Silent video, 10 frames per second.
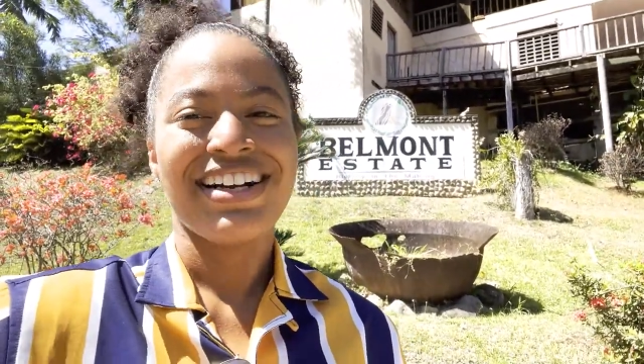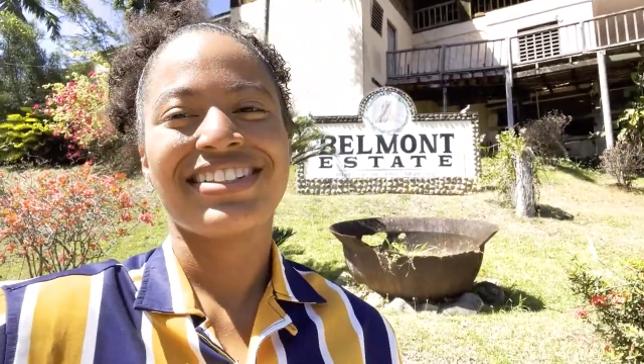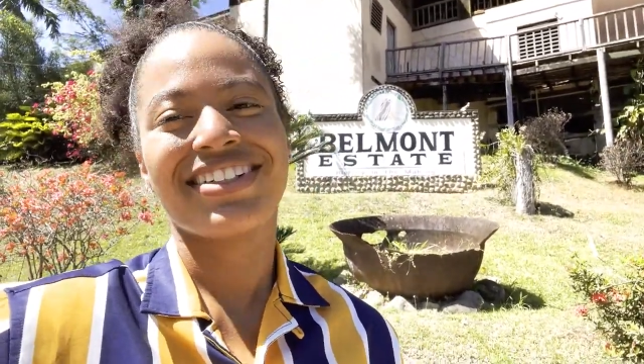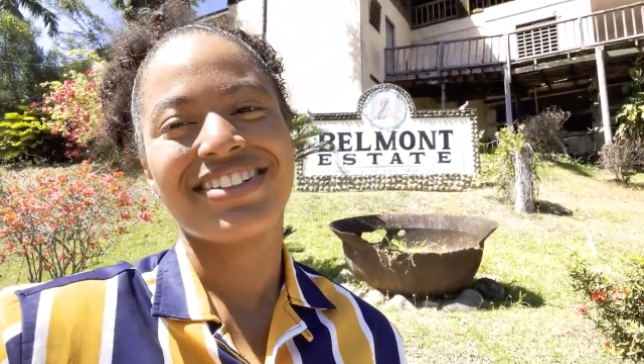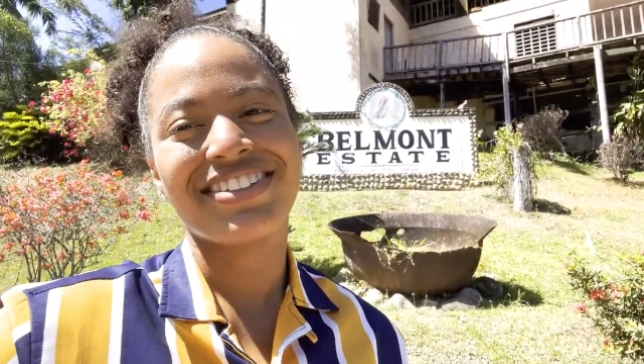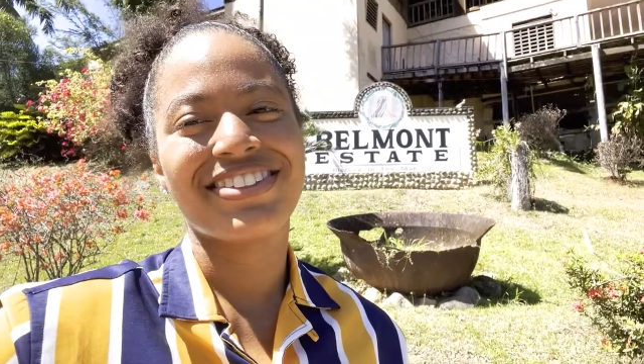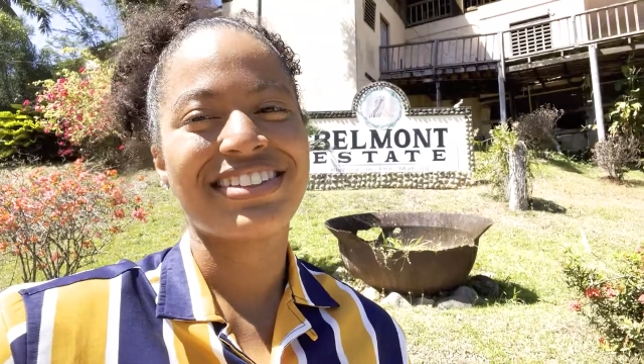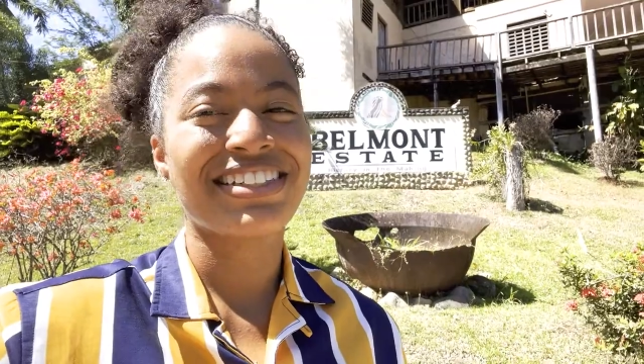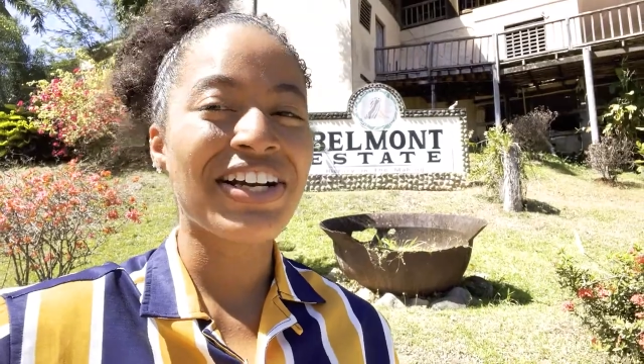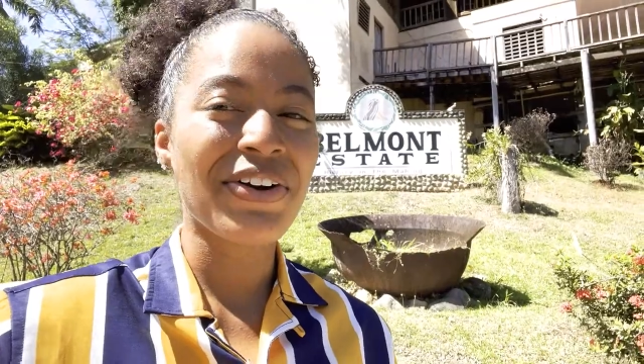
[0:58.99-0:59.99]
So
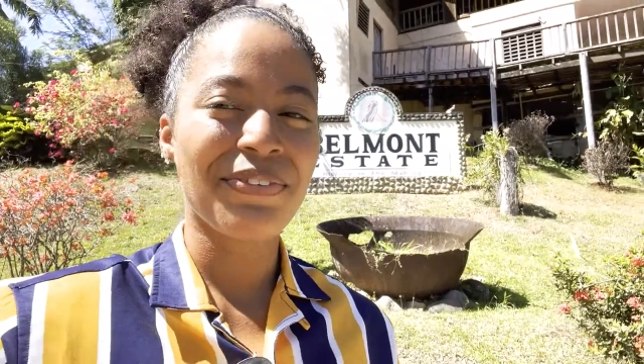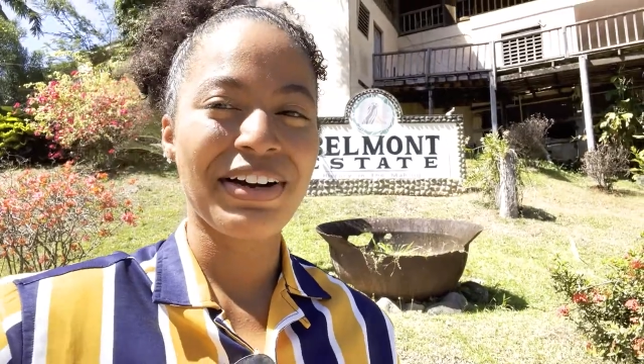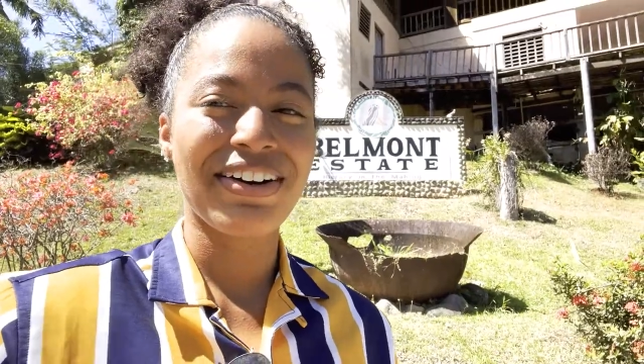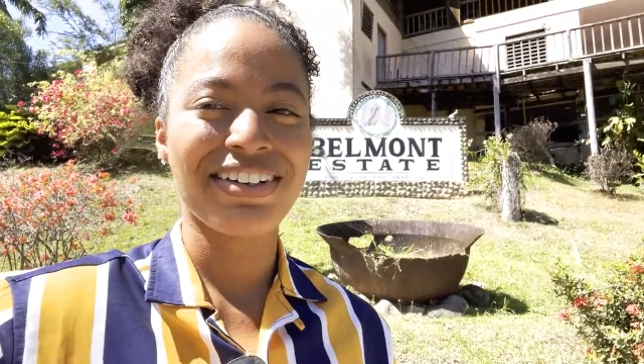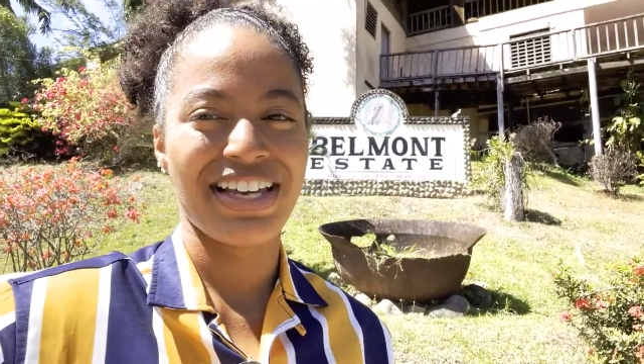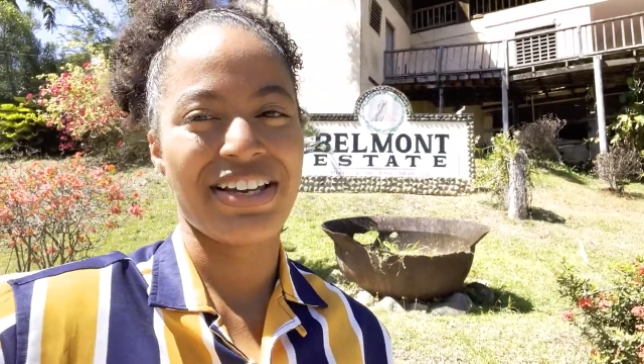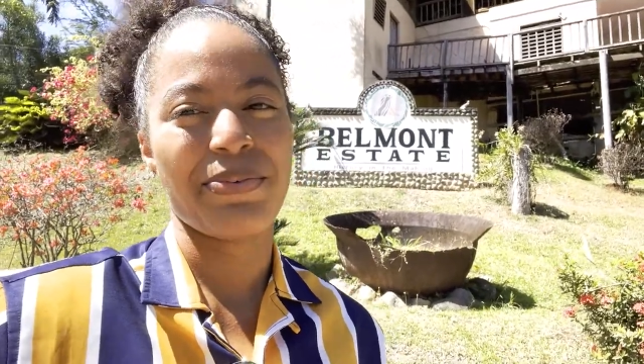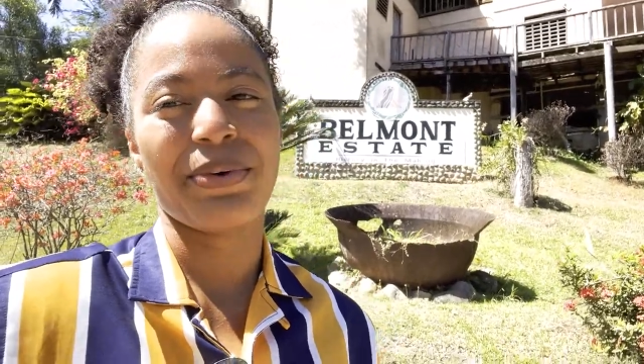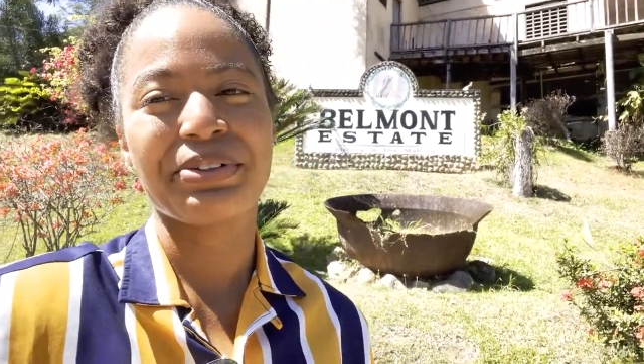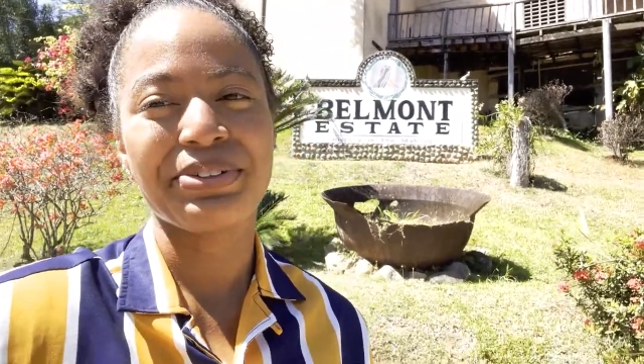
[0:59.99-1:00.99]
stick around
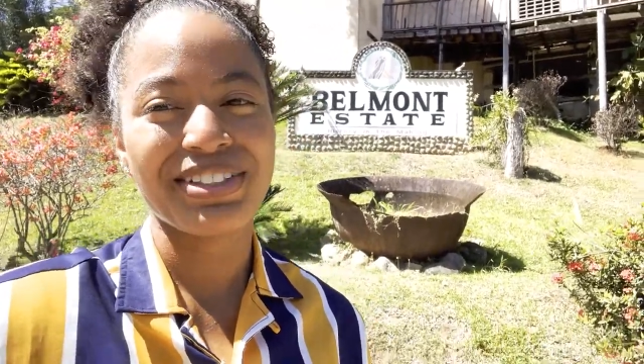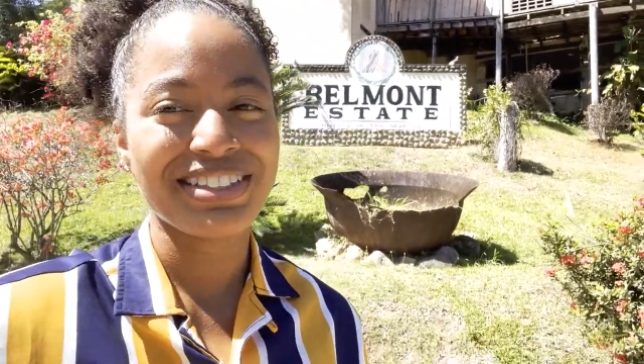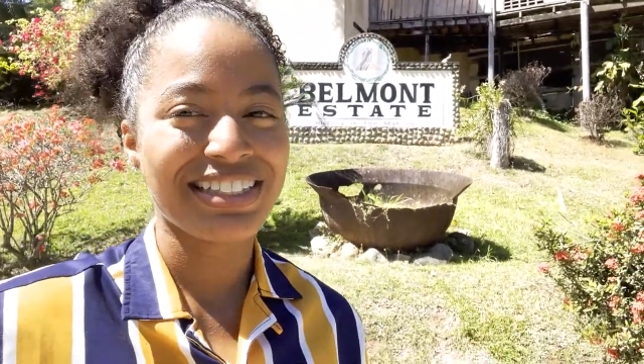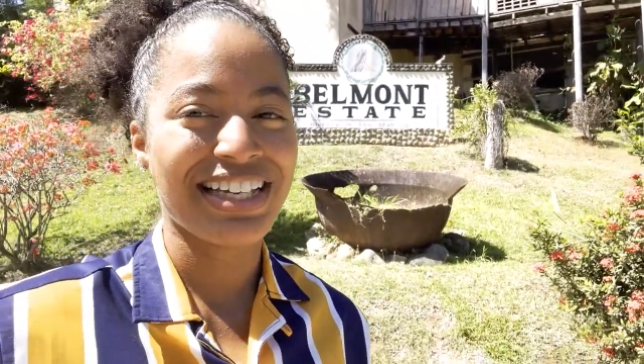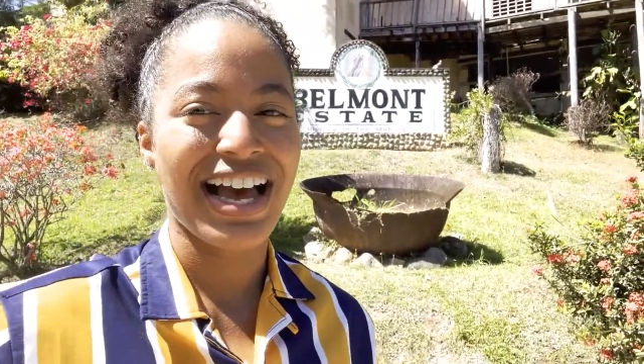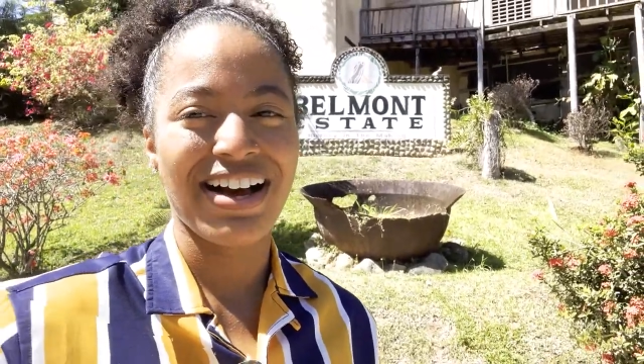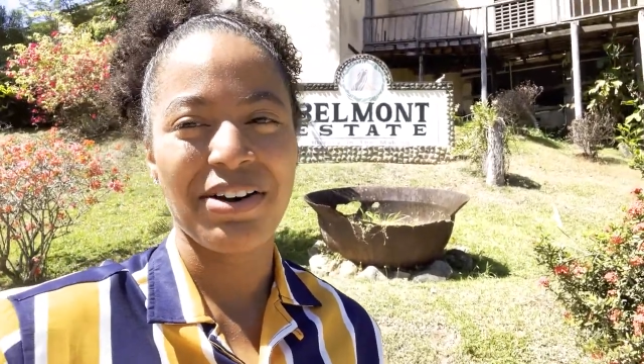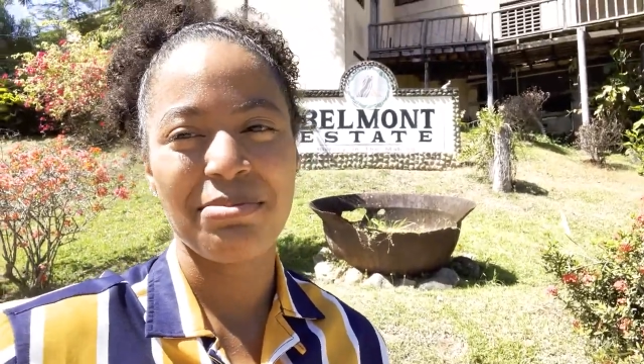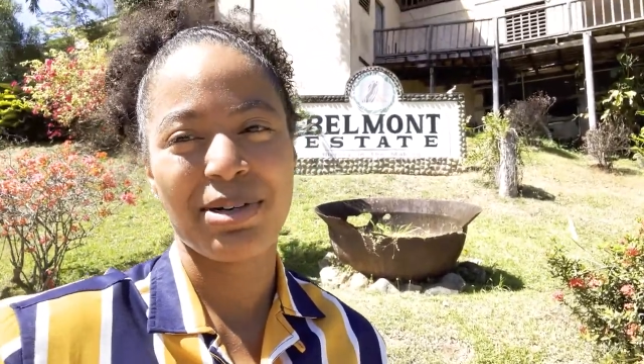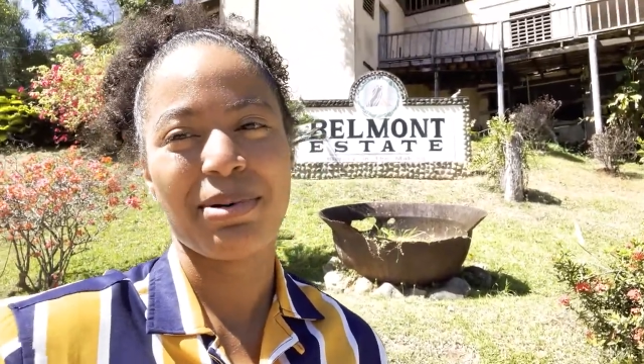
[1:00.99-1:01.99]
and we're going to see
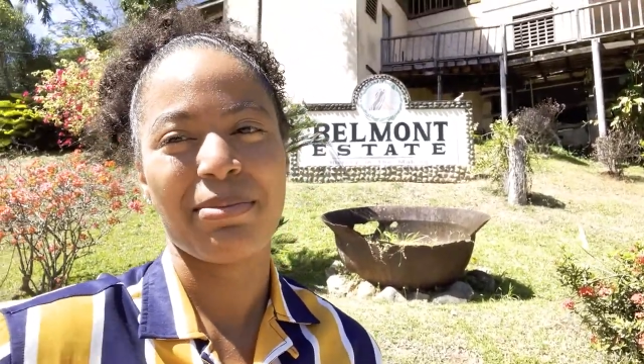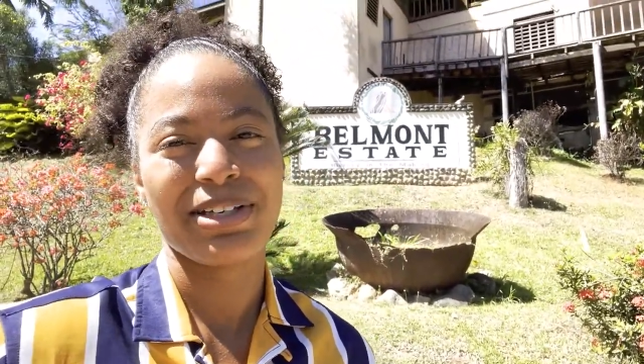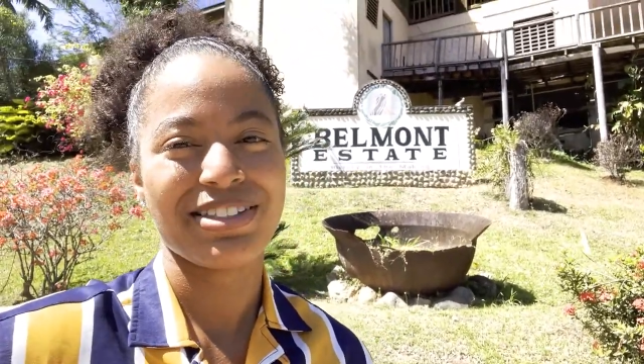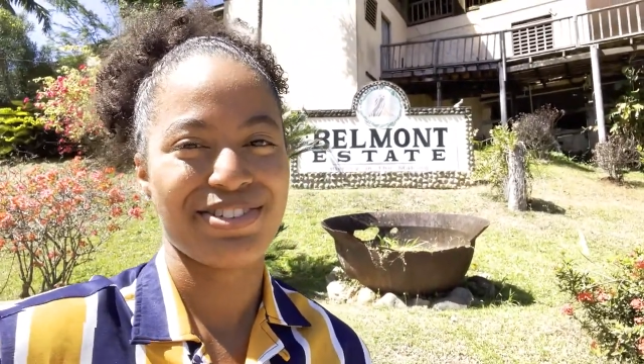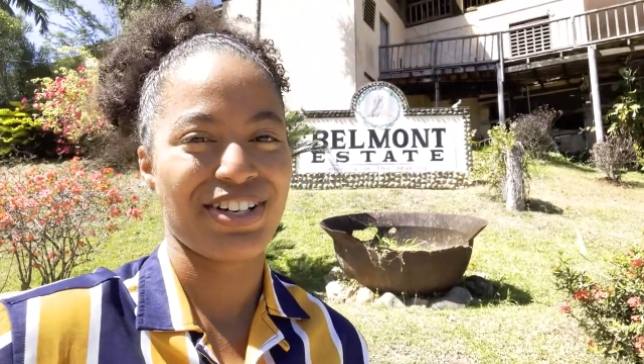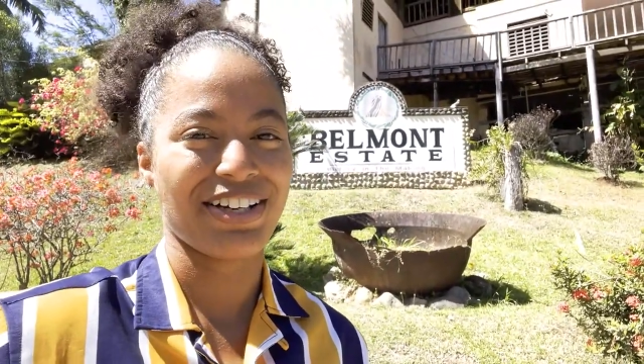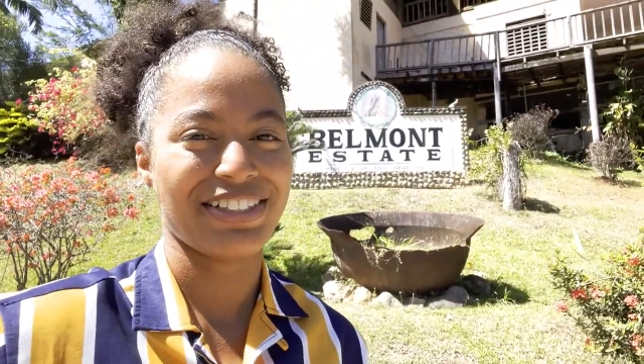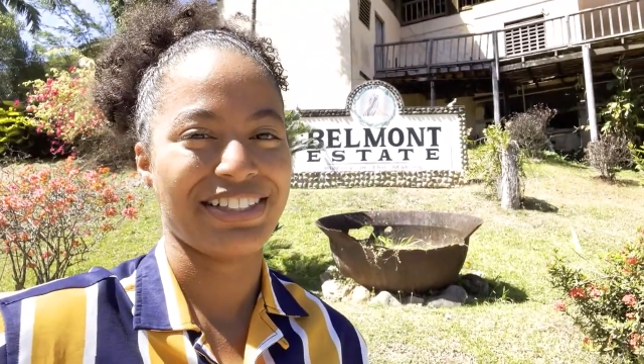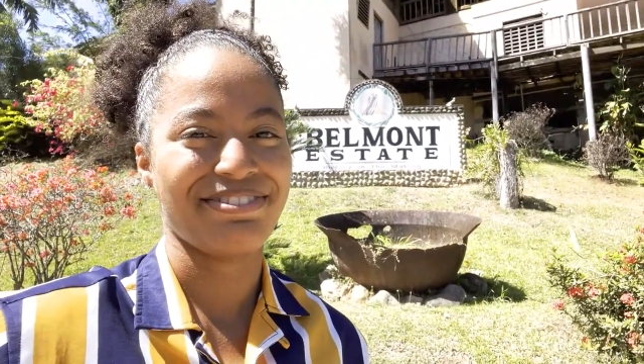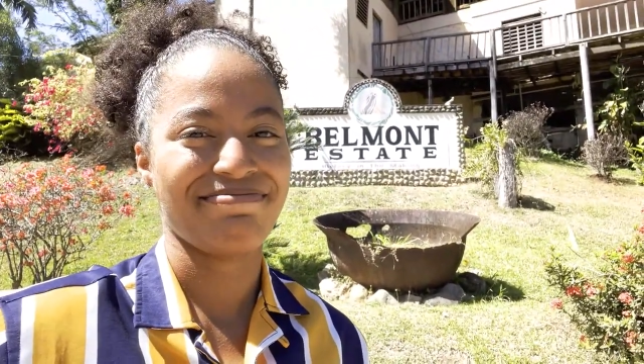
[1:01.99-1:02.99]
how Belmont makes their
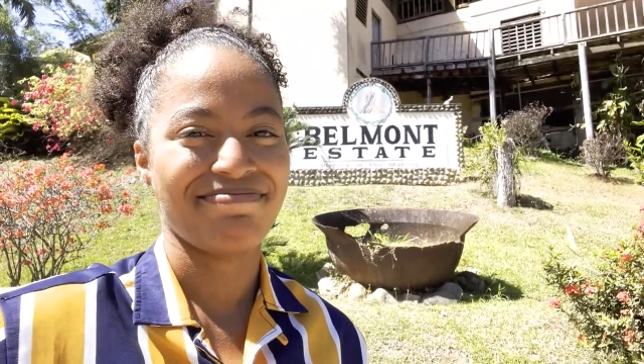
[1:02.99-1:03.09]
chocolate.